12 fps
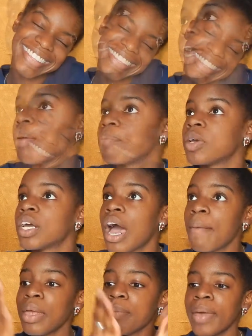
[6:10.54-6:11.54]
I'm
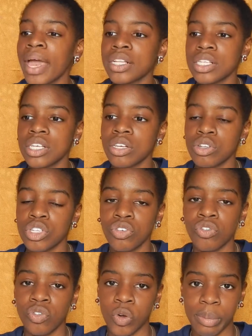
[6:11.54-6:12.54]
coming back to you to
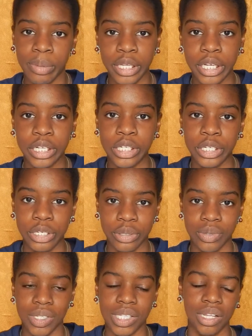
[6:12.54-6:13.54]
formally
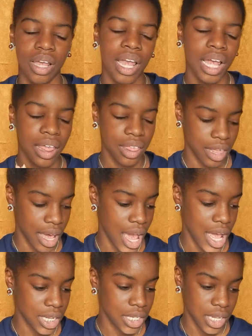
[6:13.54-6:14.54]
introduce
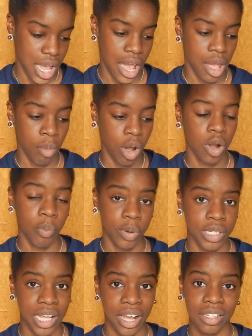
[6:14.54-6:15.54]
that I am on a
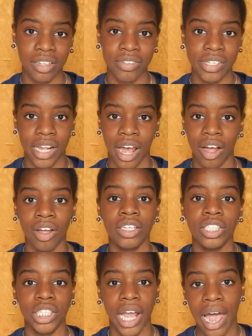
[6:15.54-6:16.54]
protective style
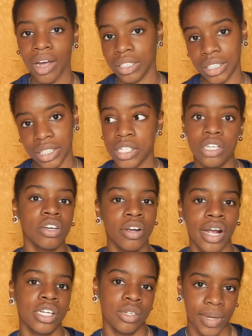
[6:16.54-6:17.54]
challenge till
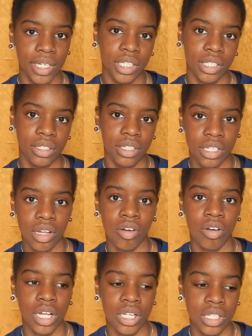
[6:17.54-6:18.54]
graduation. So
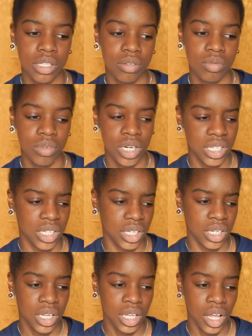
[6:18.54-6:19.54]
it's, what is it?
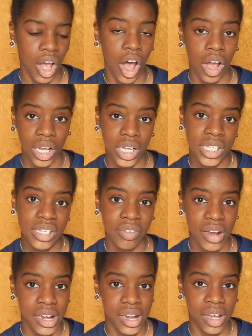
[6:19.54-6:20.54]
August
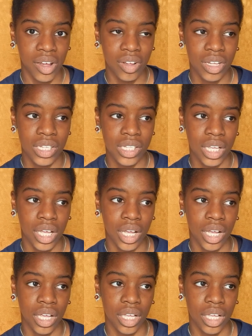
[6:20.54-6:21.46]
right now. It's like